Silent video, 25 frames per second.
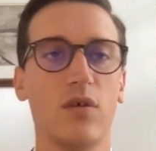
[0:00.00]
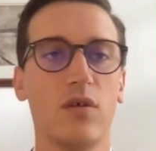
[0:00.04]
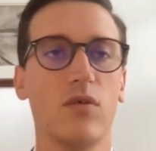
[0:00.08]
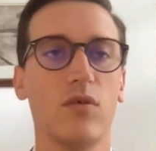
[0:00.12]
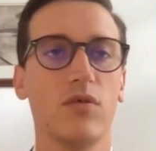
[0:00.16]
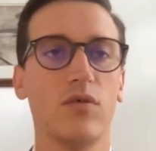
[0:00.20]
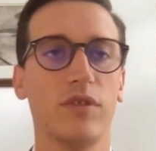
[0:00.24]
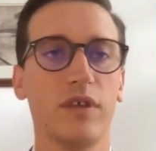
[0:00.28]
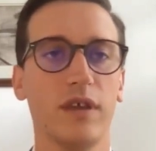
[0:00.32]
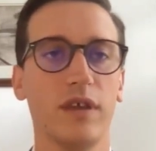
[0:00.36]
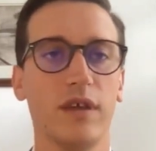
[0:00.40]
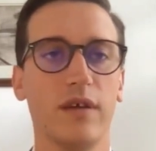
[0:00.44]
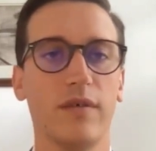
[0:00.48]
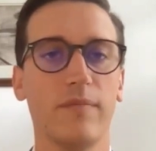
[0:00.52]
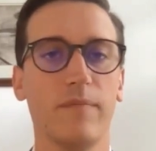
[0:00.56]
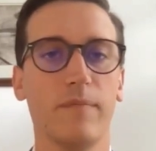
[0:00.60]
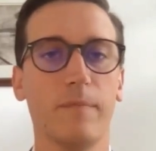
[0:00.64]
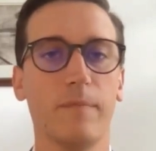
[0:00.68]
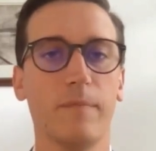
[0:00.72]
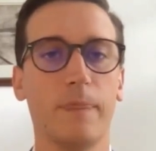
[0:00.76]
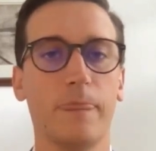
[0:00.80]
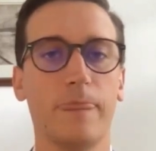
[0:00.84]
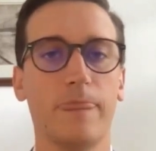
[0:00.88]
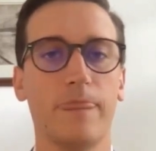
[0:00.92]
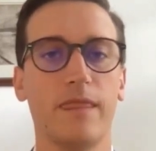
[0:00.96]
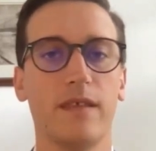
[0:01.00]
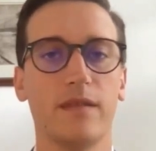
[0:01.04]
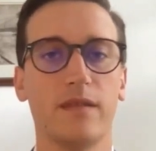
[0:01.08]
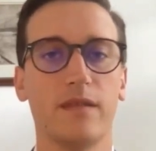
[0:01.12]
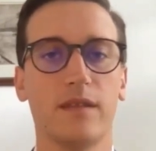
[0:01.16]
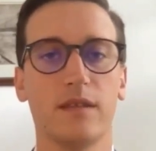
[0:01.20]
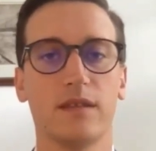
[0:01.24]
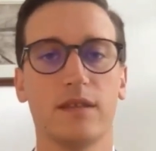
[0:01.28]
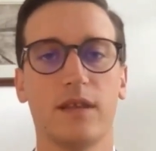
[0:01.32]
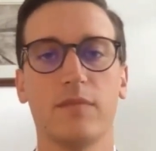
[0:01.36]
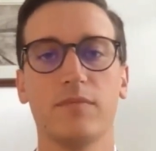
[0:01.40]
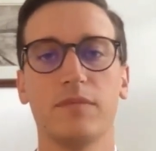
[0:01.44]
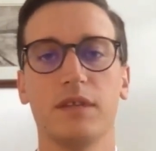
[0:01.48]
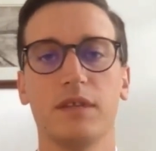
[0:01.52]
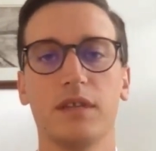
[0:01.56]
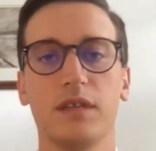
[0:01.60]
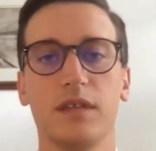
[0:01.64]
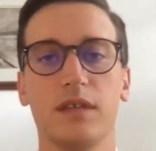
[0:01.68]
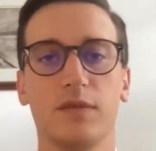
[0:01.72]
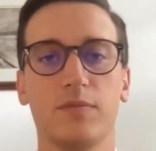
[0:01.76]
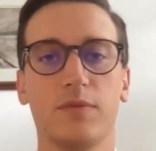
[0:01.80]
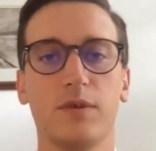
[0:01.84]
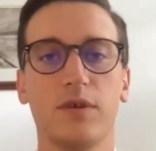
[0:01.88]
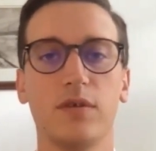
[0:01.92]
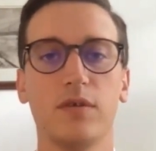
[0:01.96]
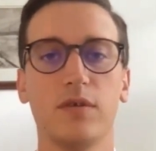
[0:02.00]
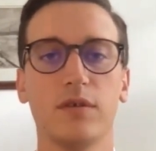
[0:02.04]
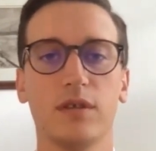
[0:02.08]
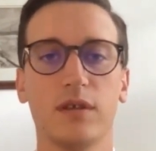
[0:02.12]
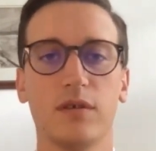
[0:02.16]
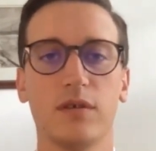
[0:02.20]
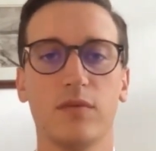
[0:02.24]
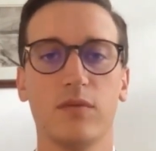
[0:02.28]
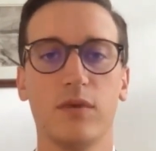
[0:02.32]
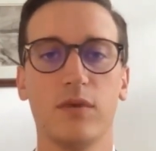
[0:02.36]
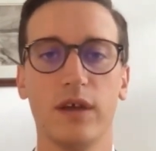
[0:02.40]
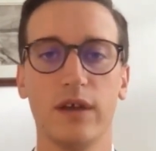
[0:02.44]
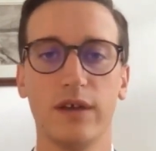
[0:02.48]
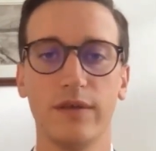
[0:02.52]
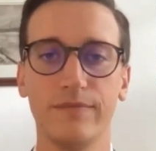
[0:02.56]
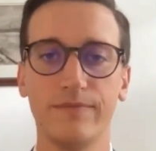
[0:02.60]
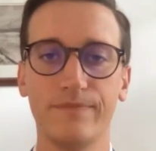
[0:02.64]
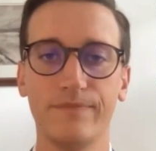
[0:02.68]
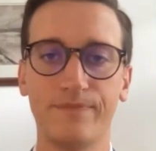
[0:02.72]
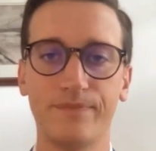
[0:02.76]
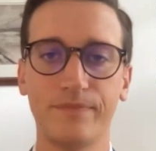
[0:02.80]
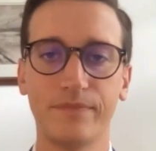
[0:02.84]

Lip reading: or the sums in dispute, as it were.